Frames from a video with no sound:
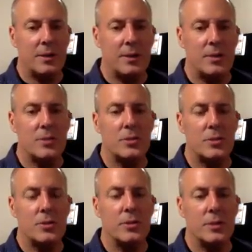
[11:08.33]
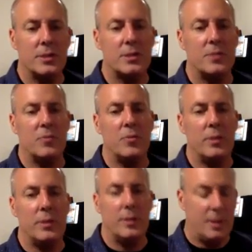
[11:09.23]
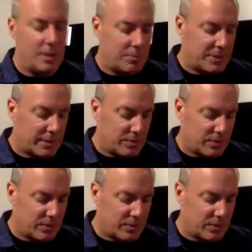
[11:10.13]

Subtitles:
use a tuner at some point. But